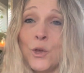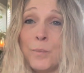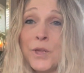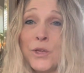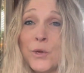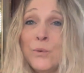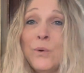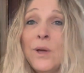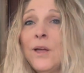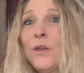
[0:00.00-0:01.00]
you be you,
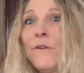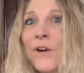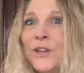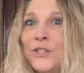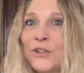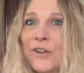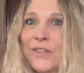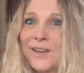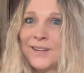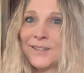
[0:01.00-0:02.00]
you find your
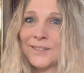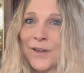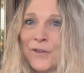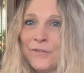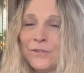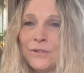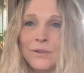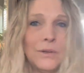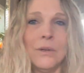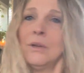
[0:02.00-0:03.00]
authentic self,
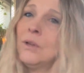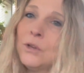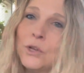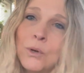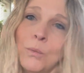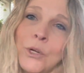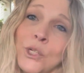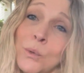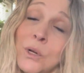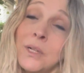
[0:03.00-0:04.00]
you would wish
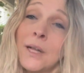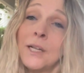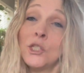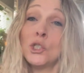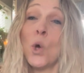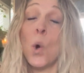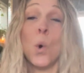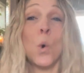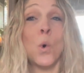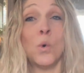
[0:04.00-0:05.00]
you would have done it
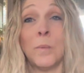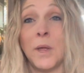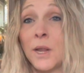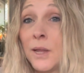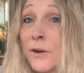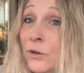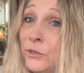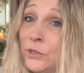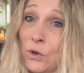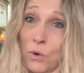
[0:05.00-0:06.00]
so many
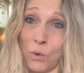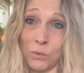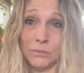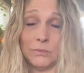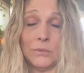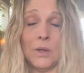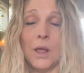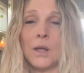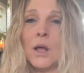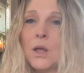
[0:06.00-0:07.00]
years ago.
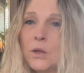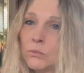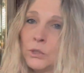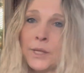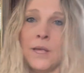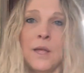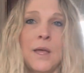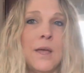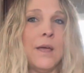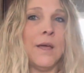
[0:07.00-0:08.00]
Like, really?
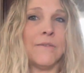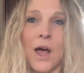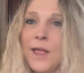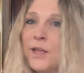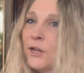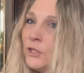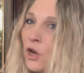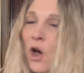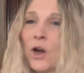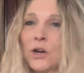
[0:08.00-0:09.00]
If I could
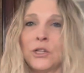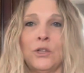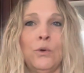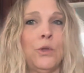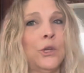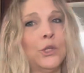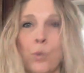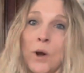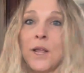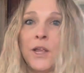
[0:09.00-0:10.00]
talk to the
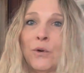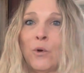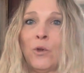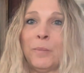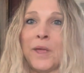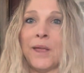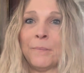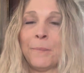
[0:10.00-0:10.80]
20 year old me.